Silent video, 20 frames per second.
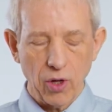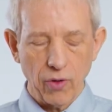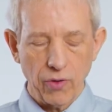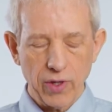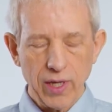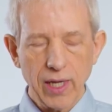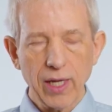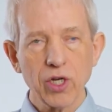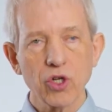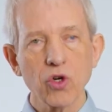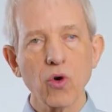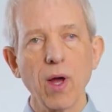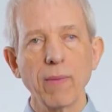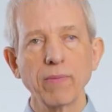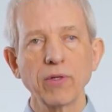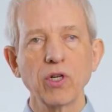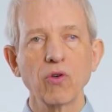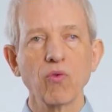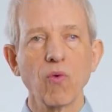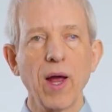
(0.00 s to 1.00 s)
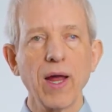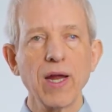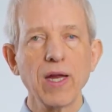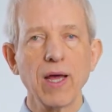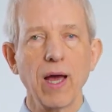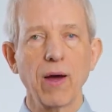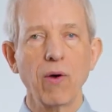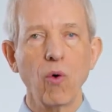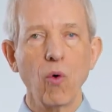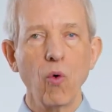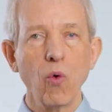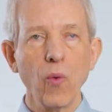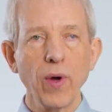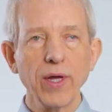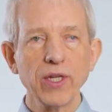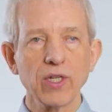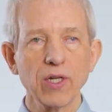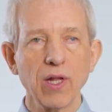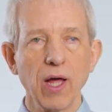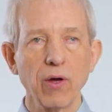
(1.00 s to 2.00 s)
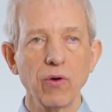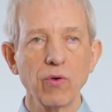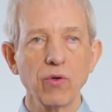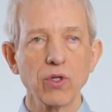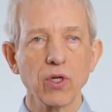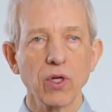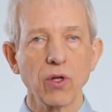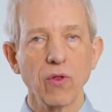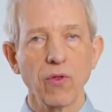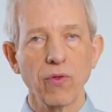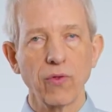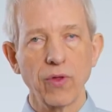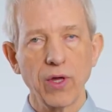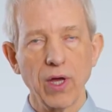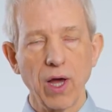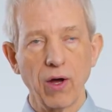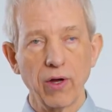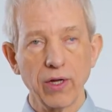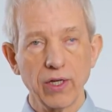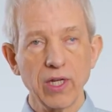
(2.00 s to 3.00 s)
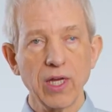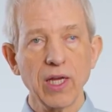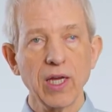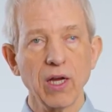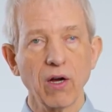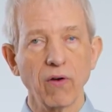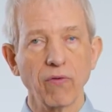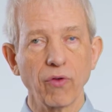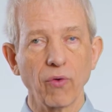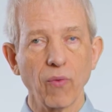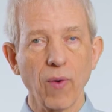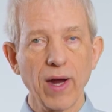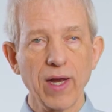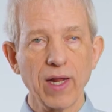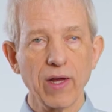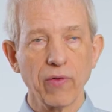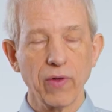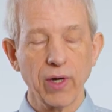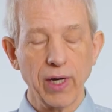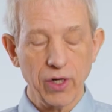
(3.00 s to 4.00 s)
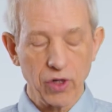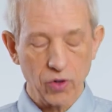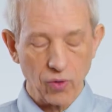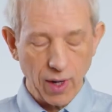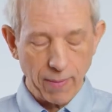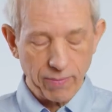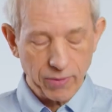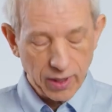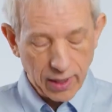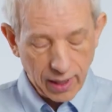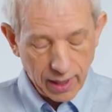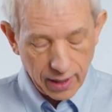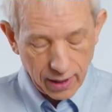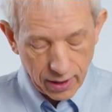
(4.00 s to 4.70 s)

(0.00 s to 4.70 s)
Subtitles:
the interrupted radio always knows the ID of the radio that interrupted it,